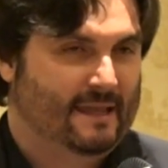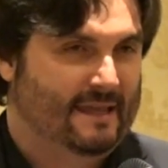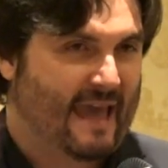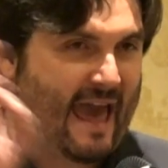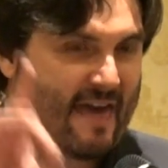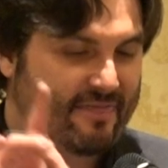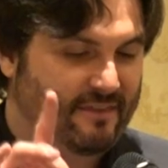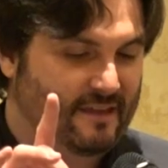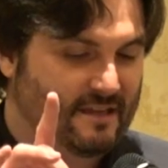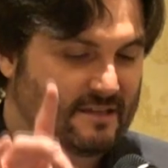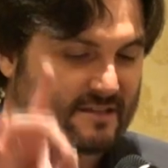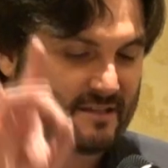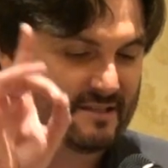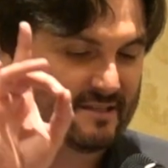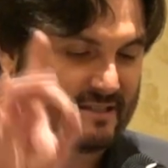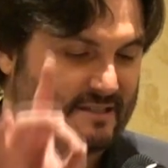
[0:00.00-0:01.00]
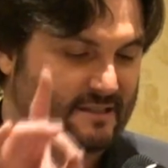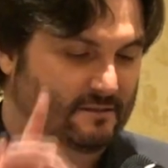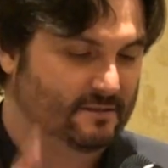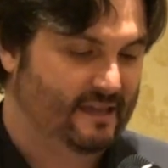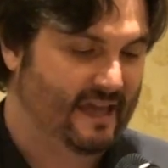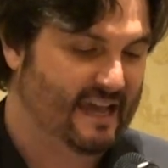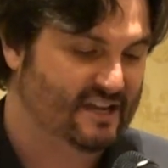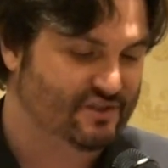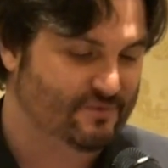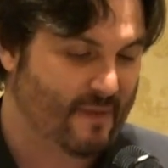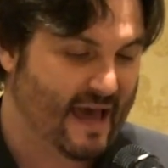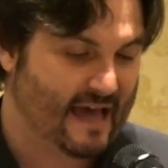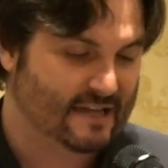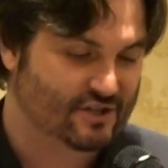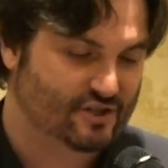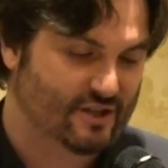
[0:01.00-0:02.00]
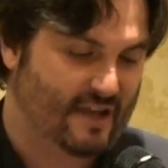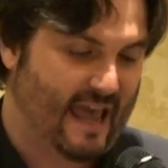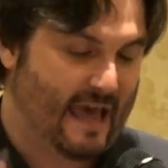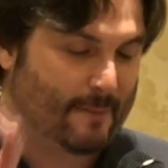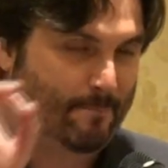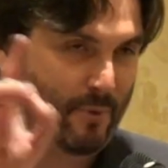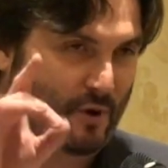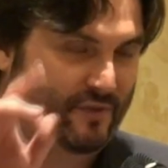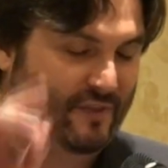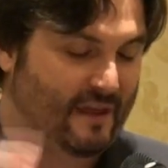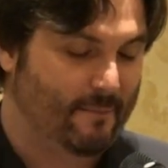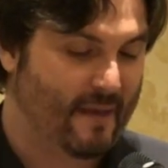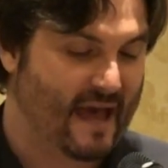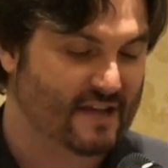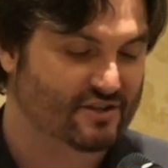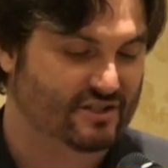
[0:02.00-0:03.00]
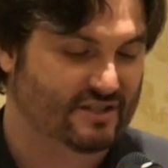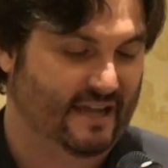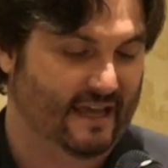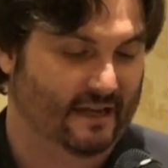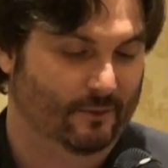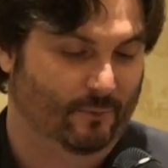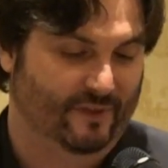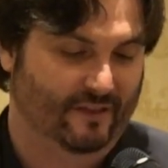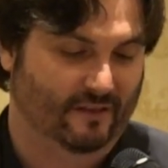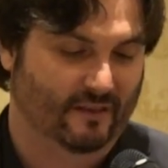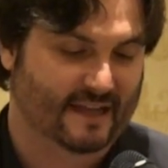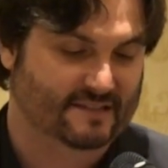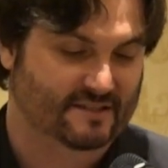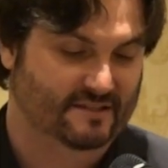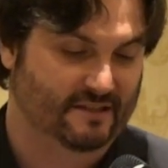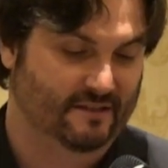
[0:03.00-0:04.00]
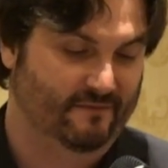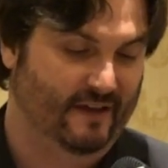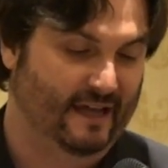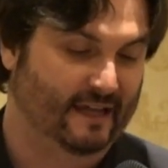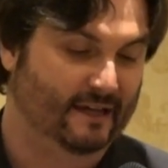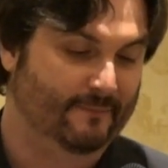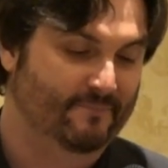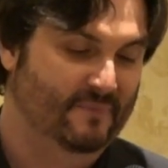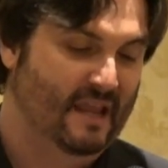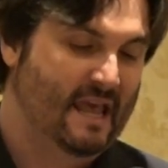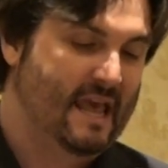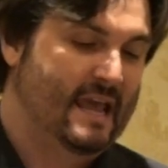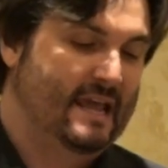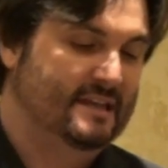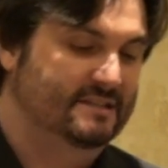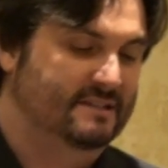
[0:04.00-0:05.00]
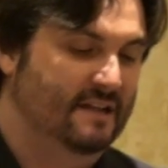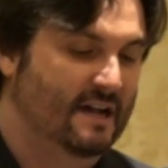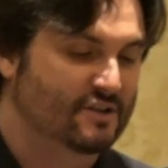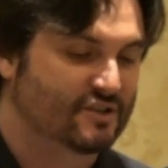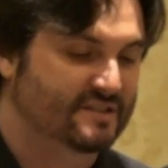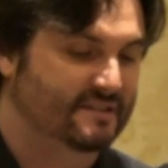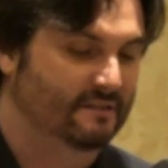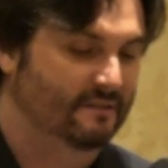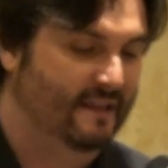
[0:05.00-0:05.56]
Kathy's steel cage match at Birthday Bash 10 with Alexis Nevaeh is not just a